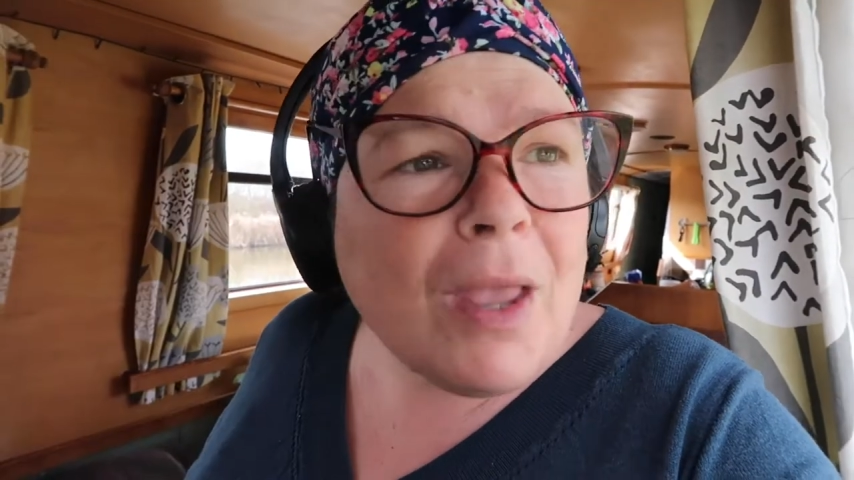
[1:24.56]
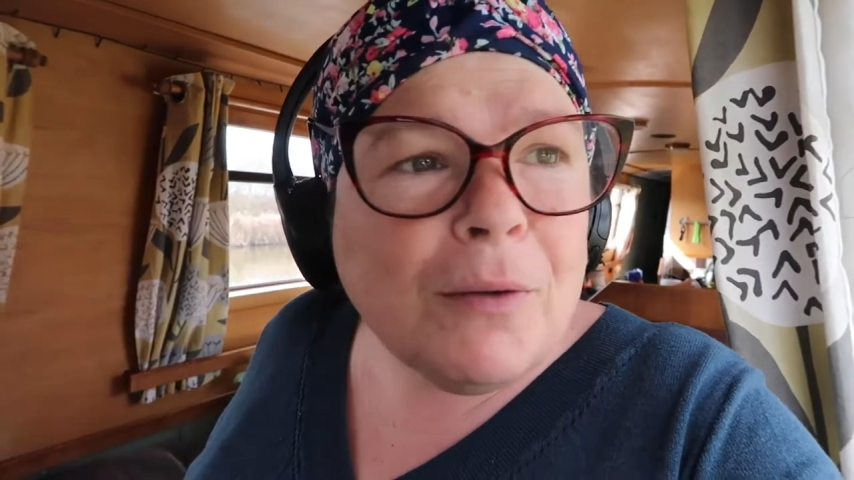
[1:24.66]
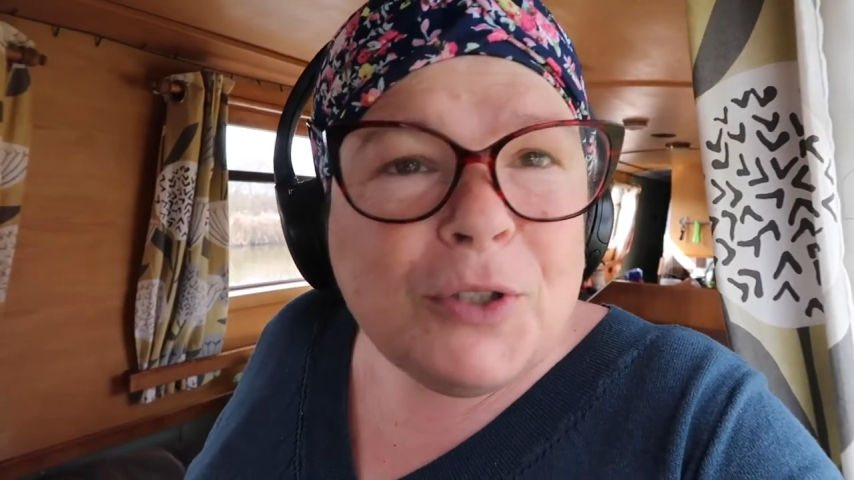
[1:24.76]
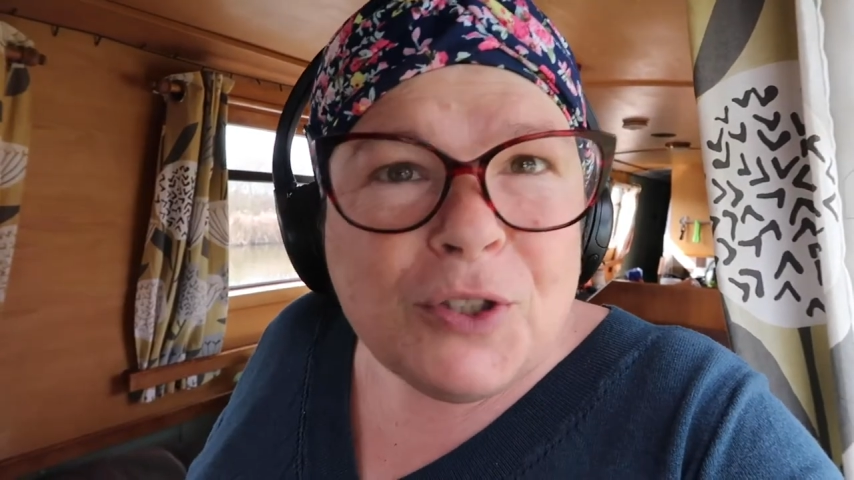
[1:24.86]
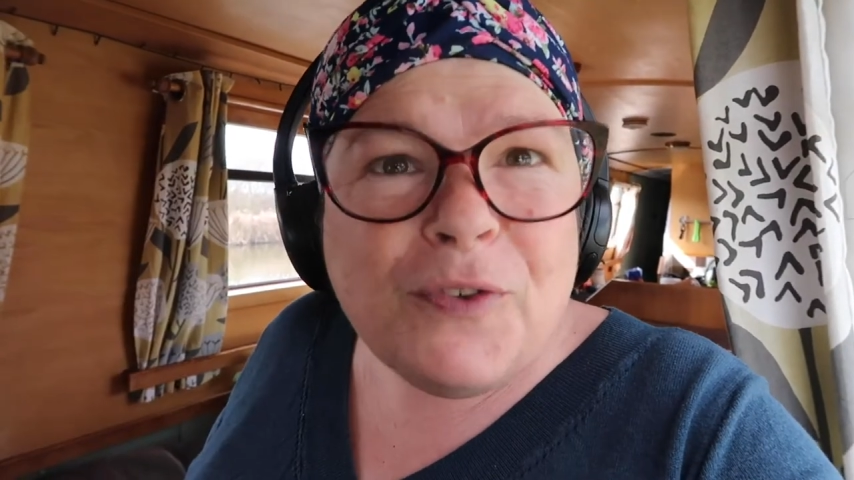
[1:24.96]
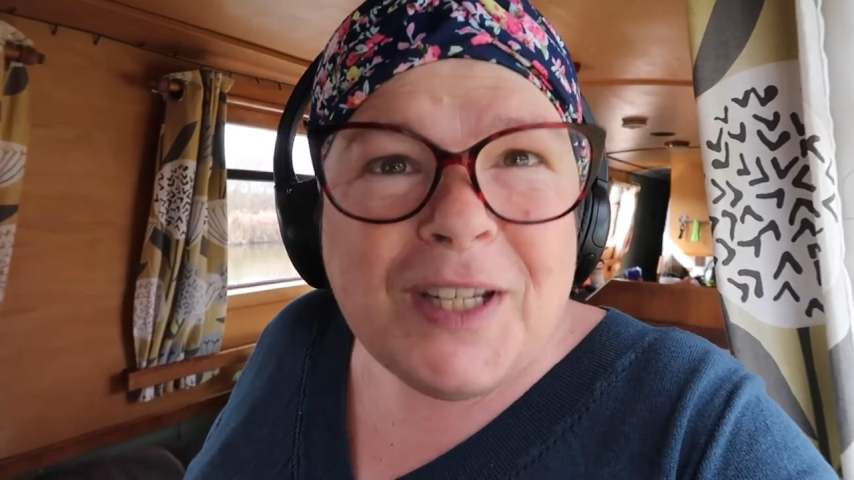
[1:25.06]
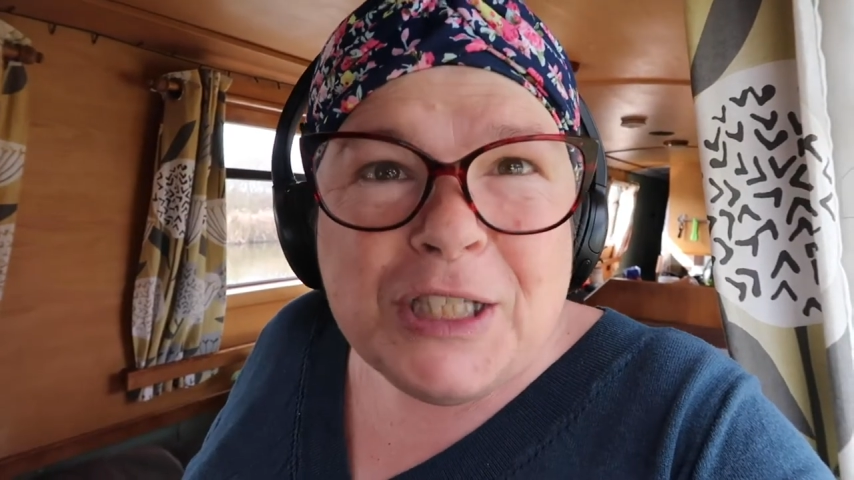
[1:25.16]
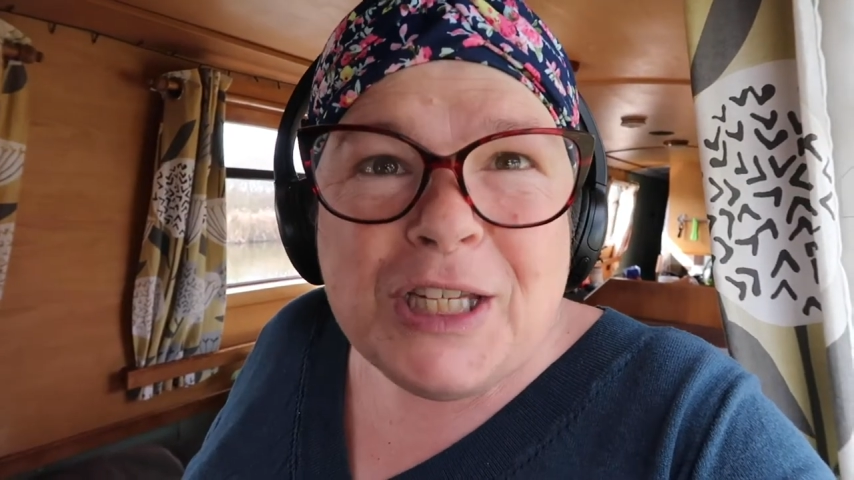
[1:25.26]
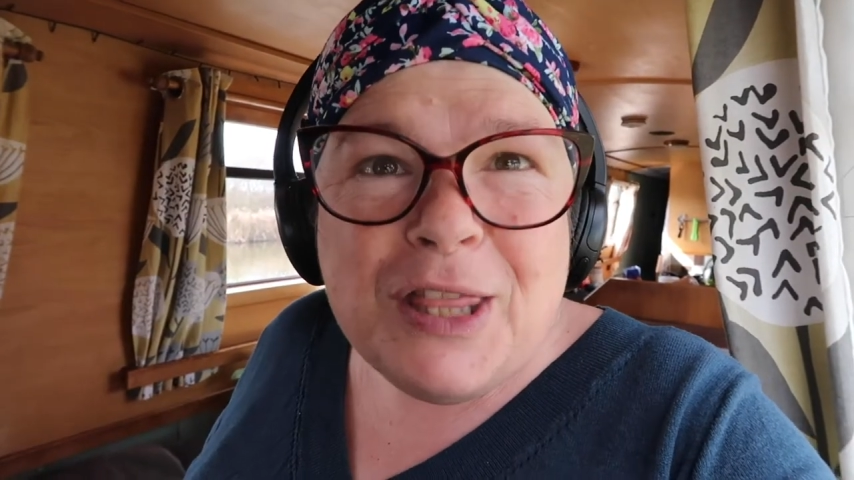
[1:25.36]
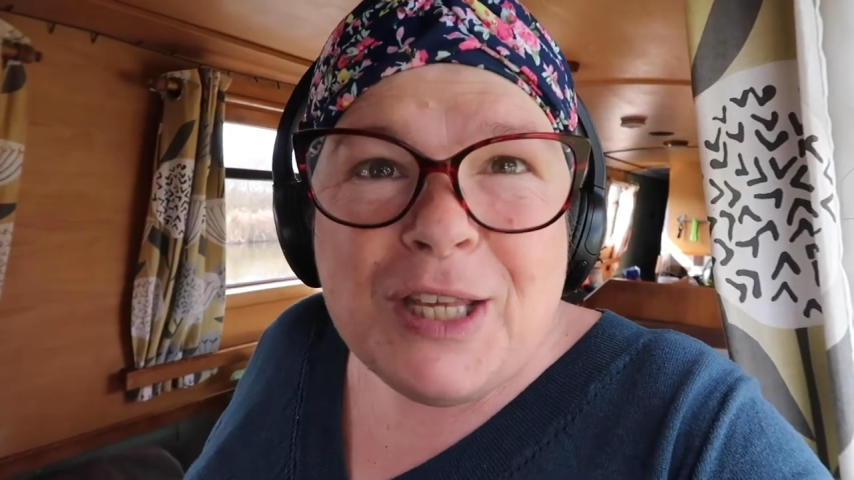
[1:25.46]
I'm just
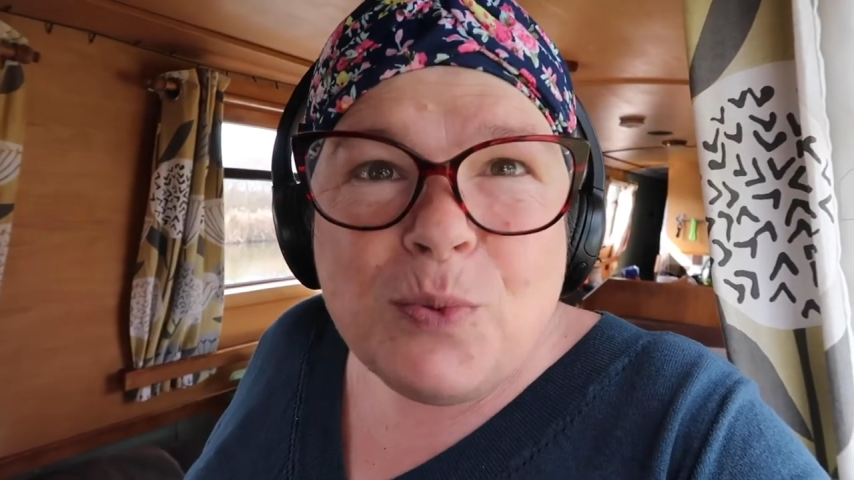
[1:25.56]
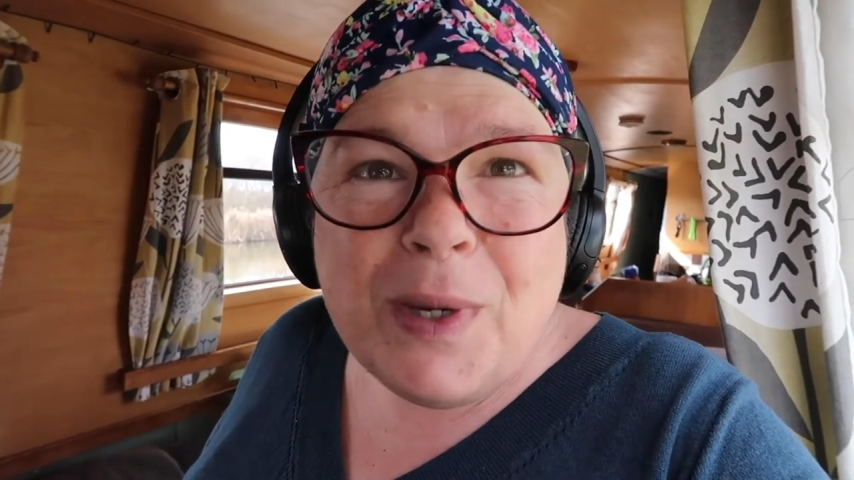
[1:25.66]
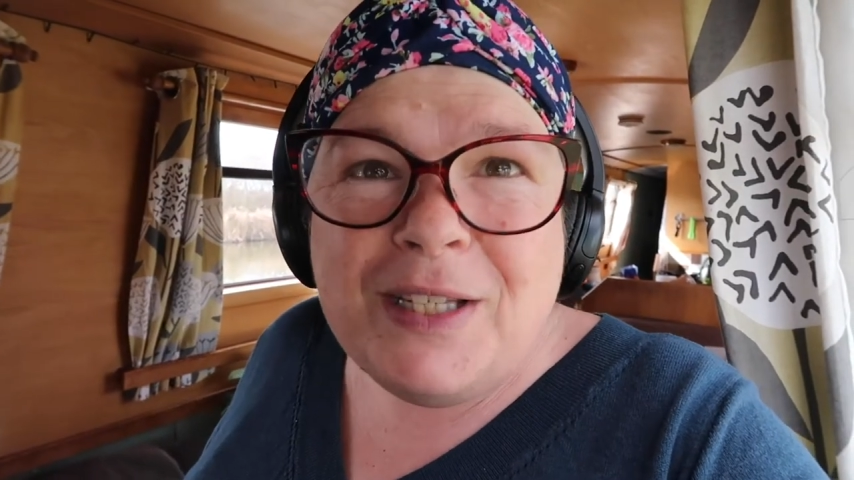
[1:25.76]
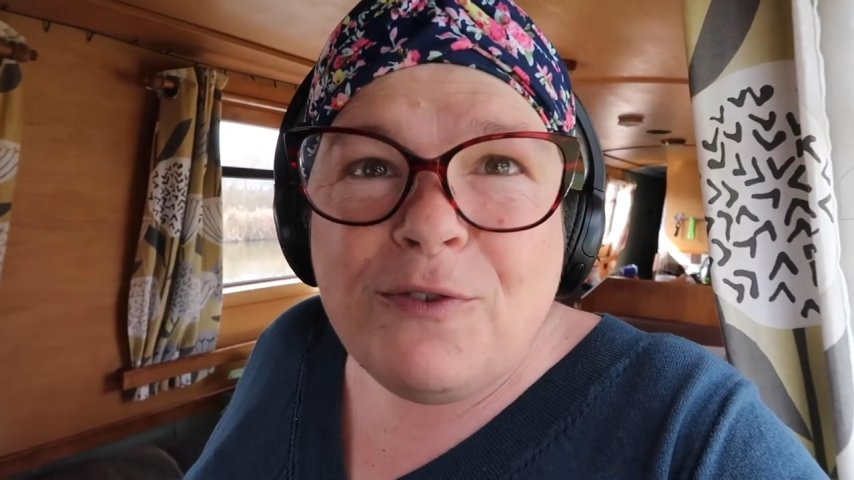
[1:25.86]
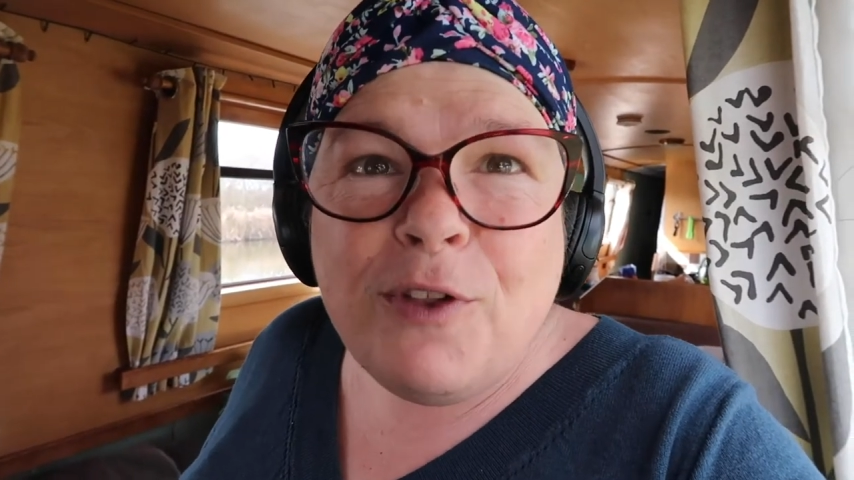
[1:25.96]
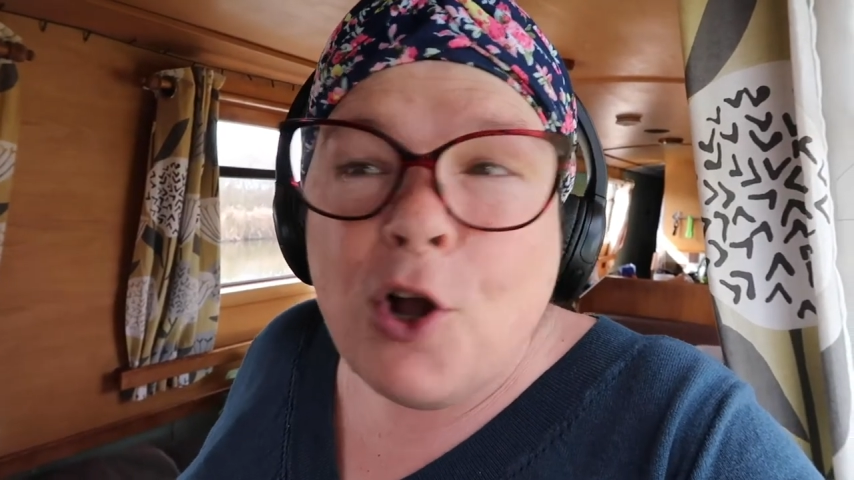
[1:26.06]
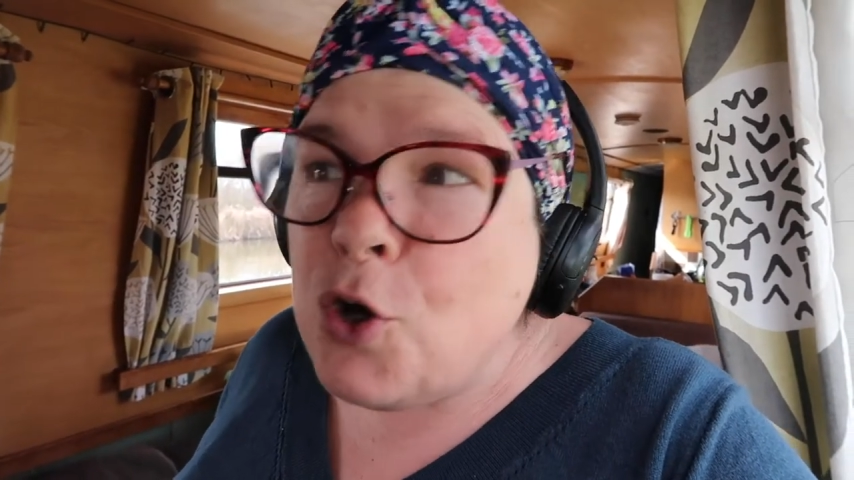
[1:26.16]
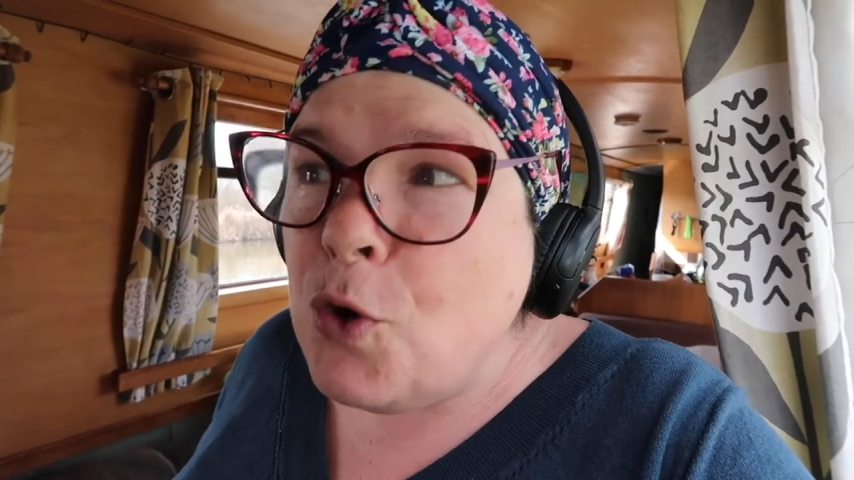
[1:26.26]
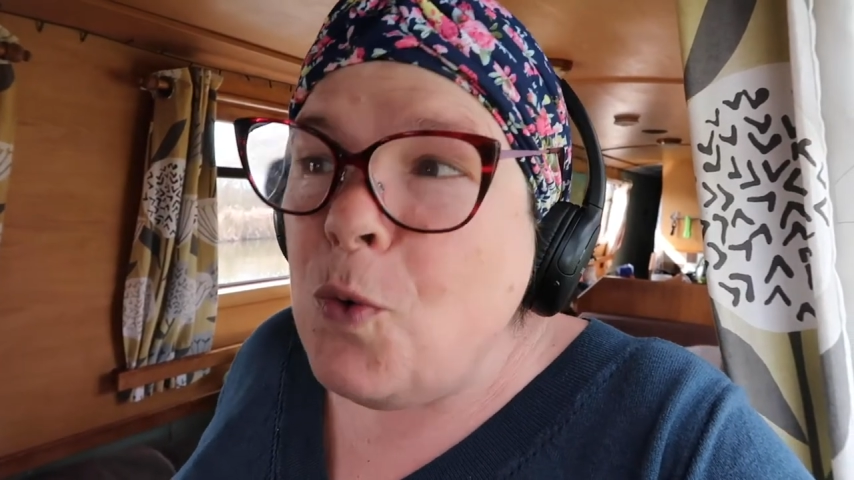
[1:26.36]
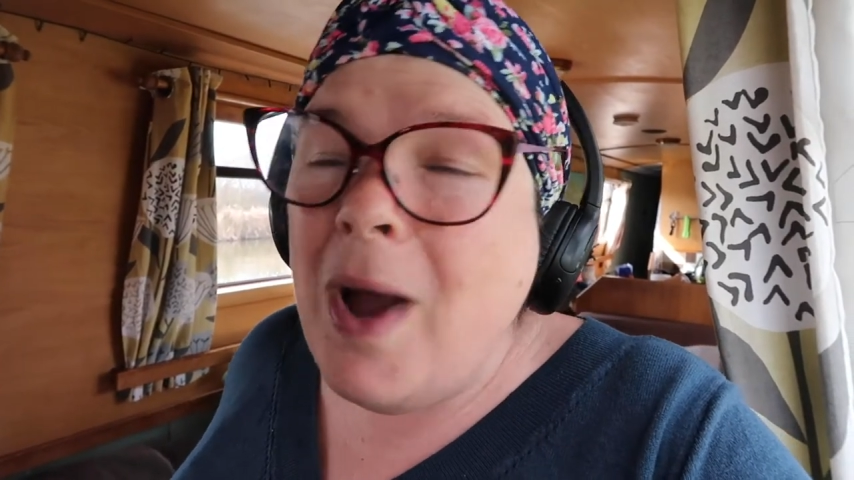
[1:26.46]
finishing this week's
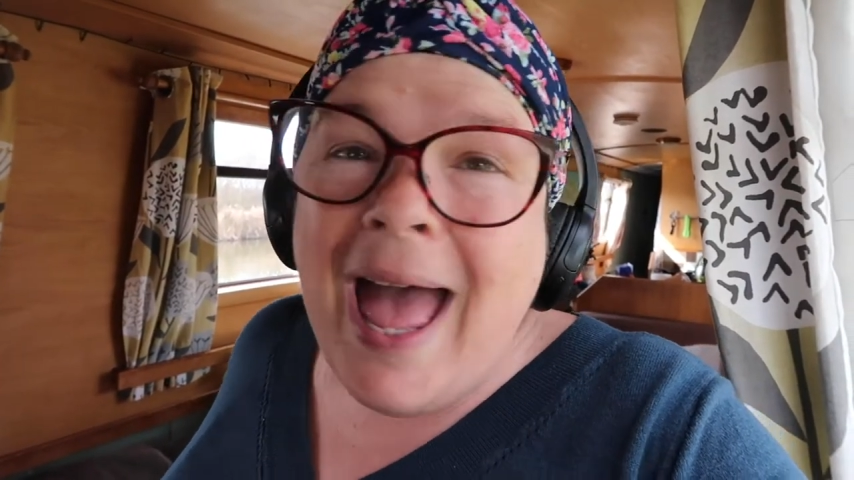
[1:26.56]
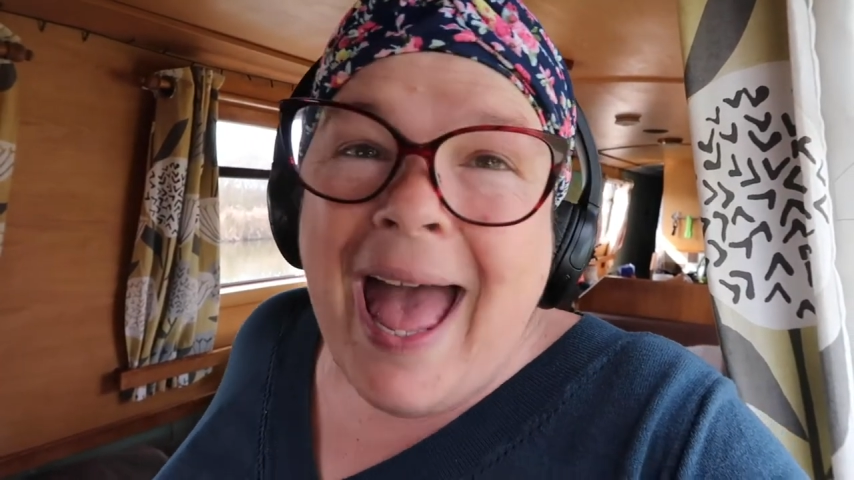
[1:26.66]
vloggle,